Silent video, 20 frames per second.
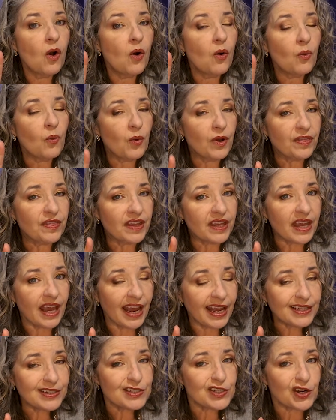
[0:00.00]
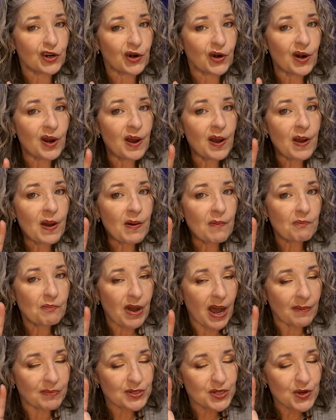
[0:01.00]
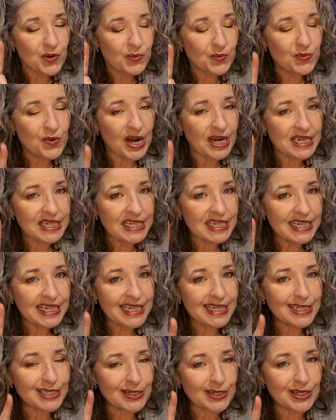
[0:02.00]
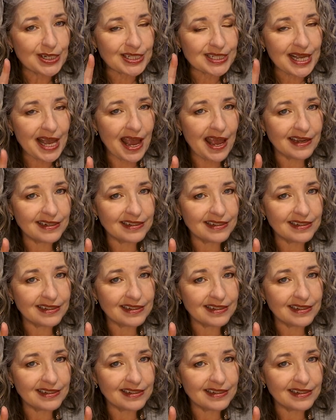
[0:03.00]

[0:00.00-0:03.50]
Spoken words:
when the answer pops right into his head.